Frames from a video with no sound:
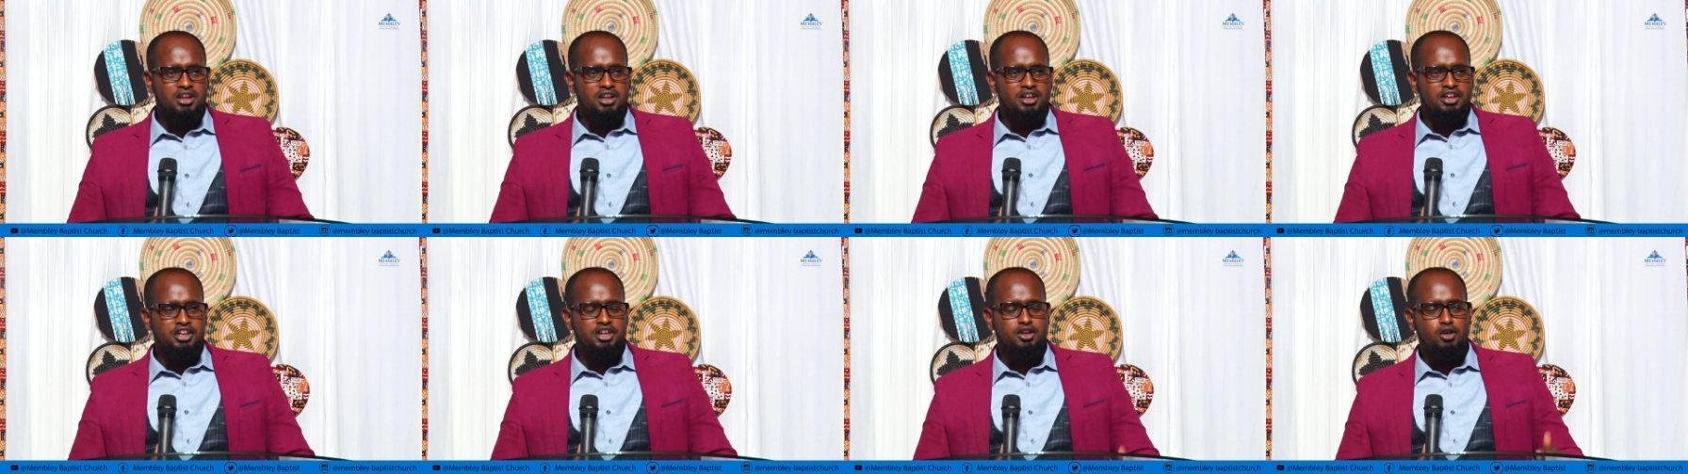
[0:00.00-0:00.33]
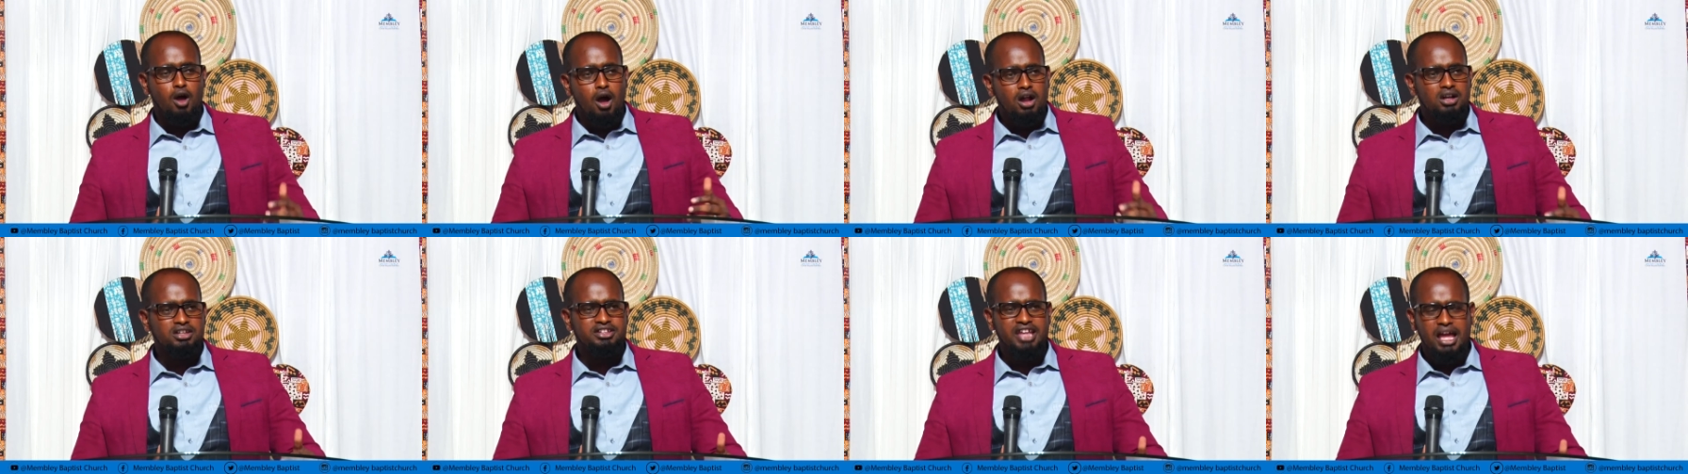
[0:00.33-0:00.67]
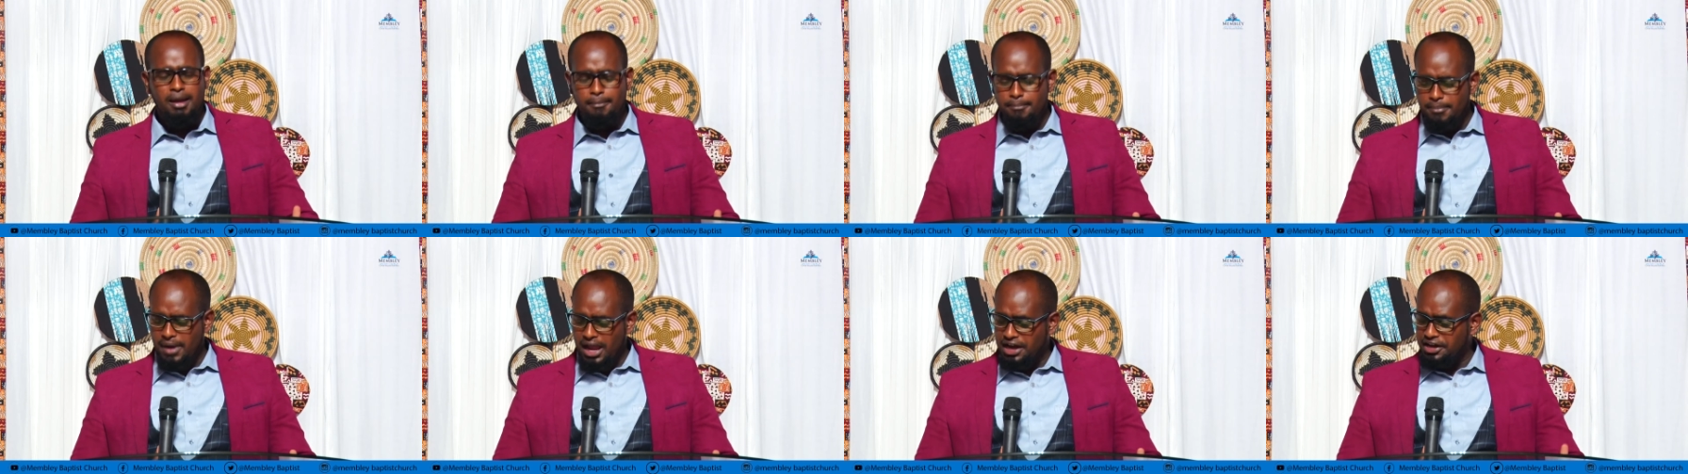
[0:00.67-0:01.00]
He called
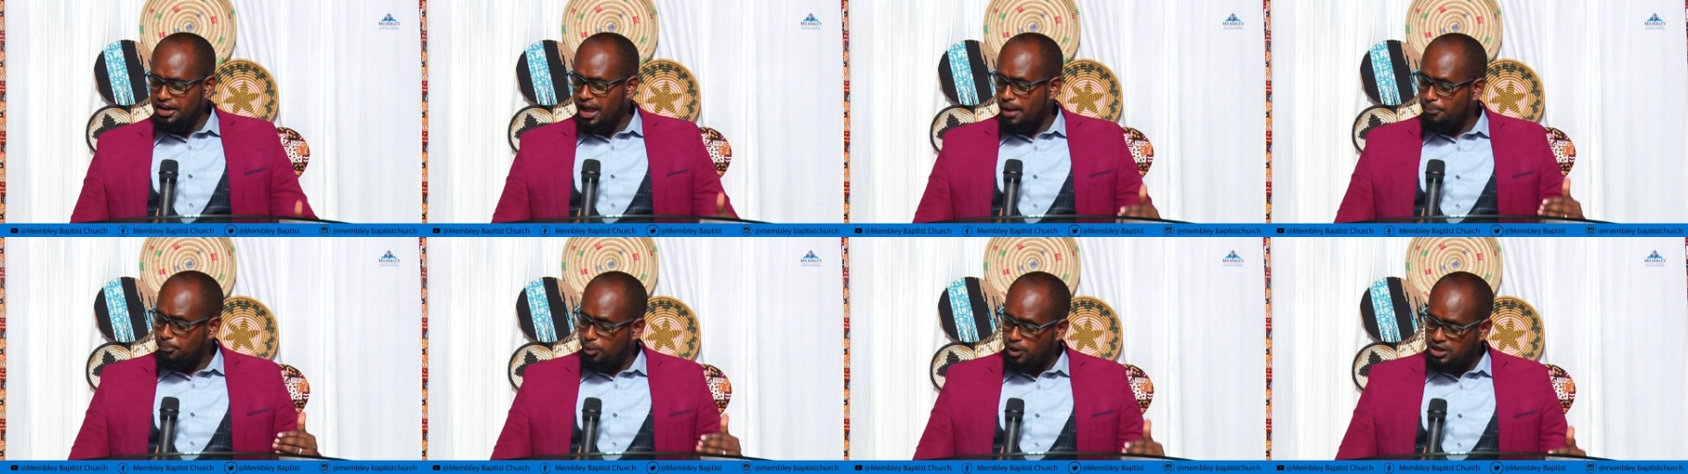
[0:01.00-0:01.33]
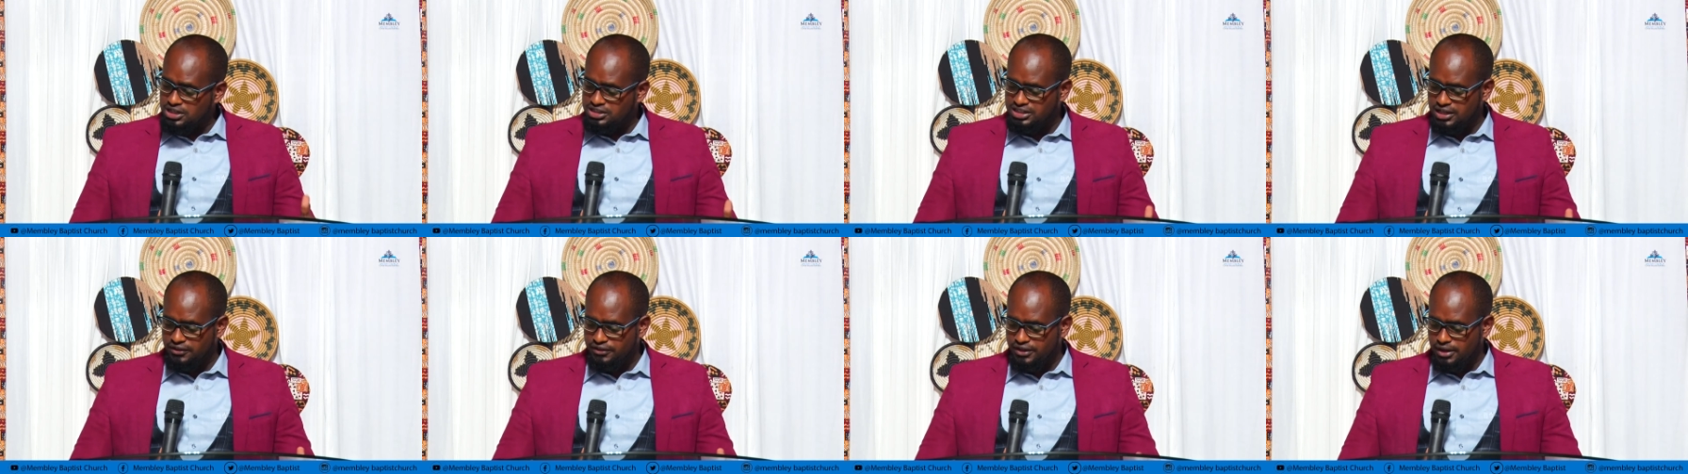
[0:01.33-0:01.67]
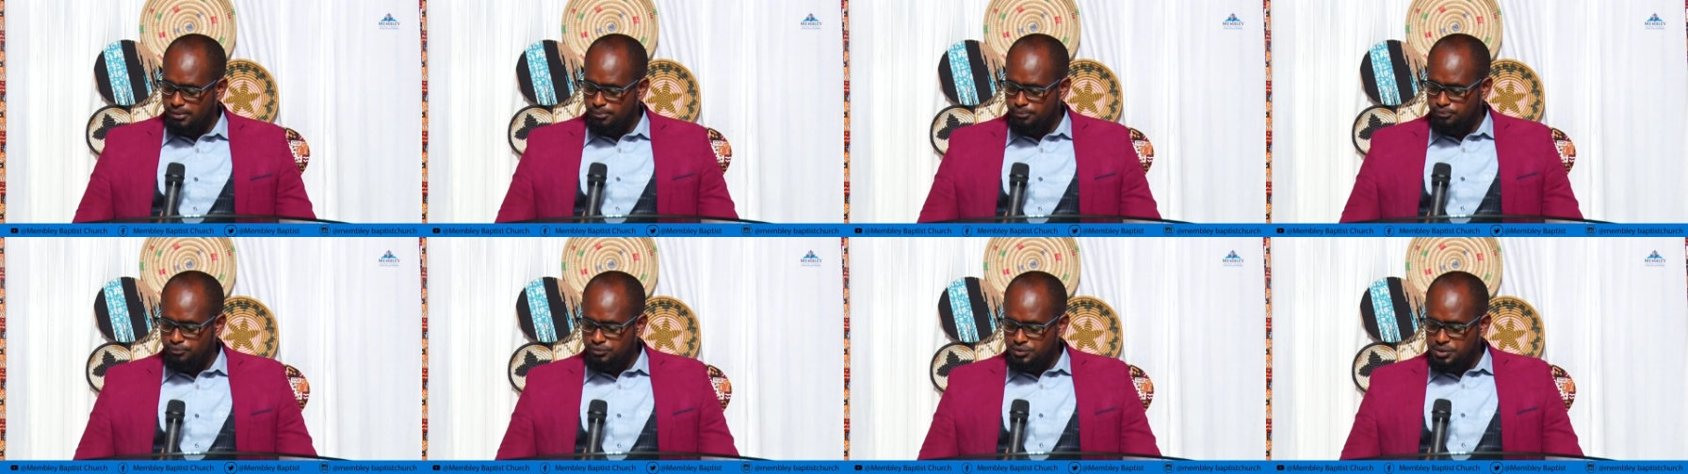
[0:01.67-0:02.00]
them and appointed
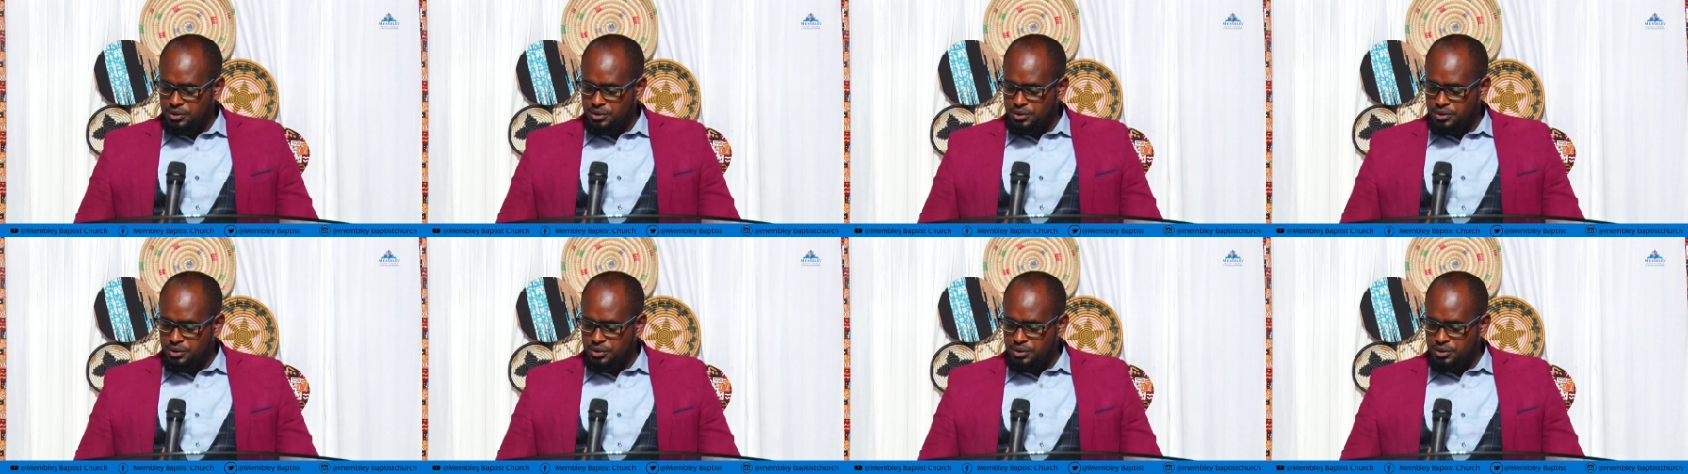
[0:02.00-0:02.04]
them.